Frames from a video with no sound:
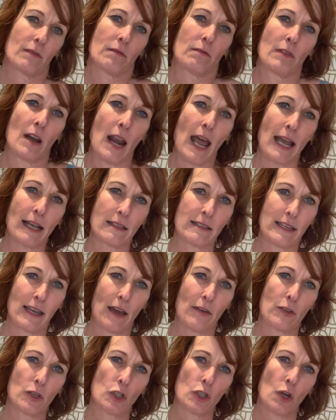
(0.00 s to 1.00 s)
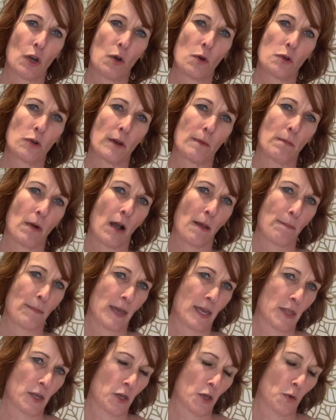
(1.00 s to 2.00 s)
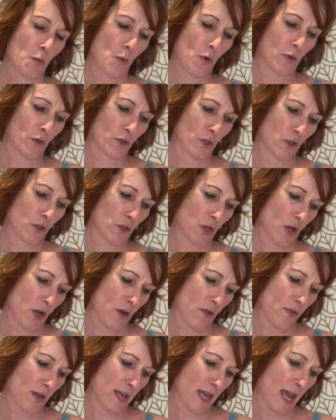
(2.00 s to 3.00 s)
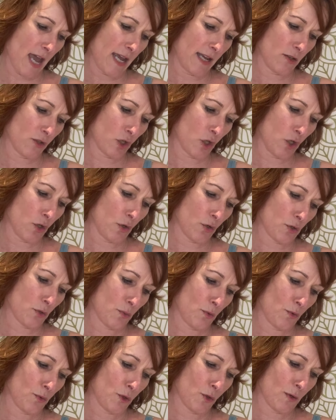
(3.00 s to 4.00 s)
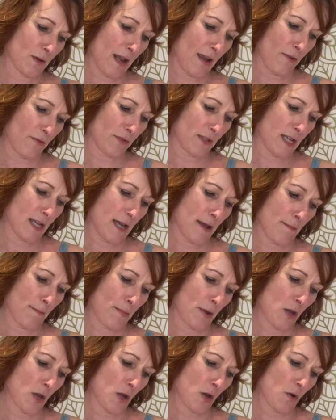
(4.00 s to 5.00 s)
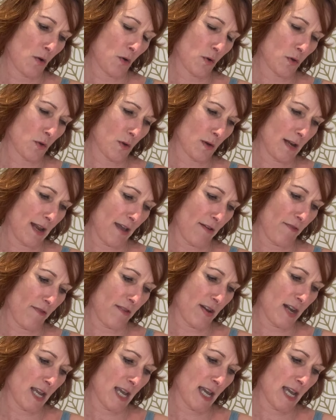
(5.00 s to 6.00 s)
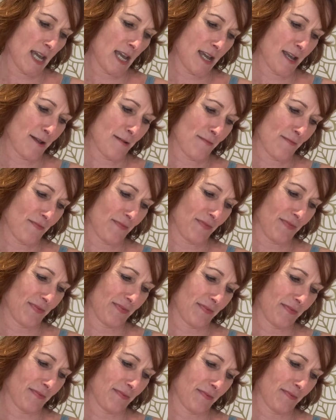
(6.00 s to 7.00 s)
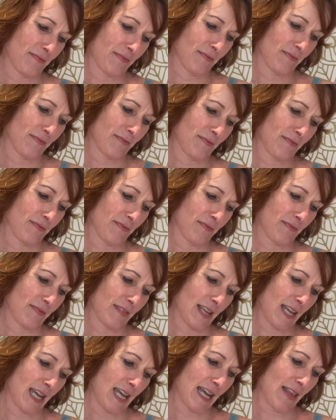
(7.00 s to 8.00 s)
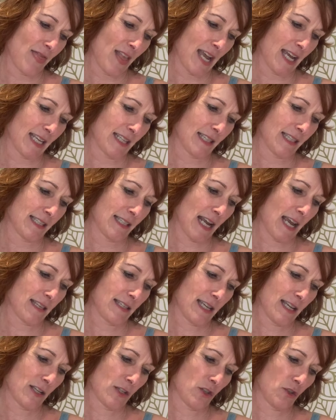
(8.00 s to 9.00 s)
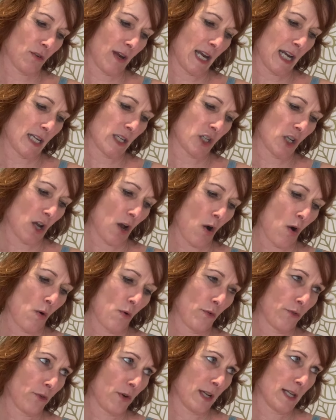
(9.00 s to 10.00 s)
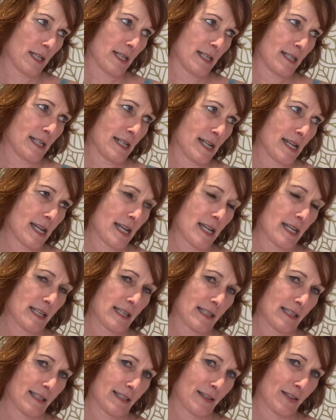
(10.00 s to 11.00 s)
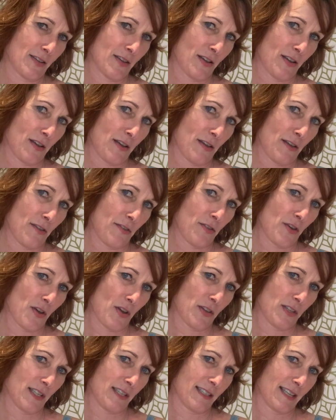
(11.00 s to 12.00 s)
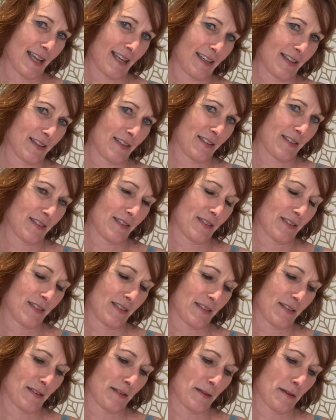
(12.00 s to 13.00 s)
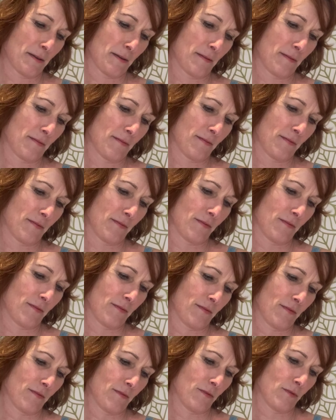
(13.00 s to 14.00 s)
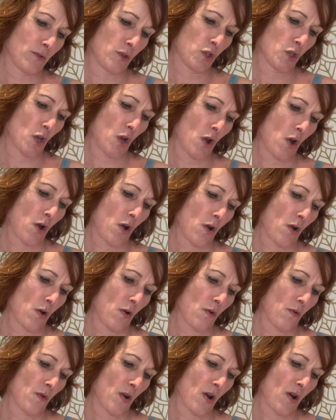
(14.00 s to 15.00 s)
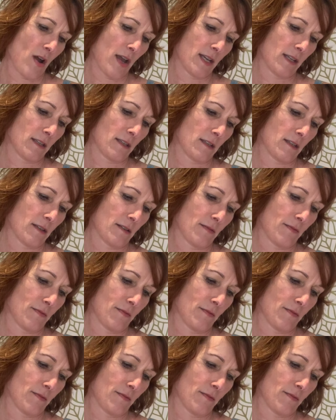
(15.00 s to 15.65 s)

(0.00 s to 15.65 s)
Relax the other shoulder. It might be that you want to turn the gaze to look towards your left hip or your left knee. And that static stretch, hold for at least 30 seconds. So nice.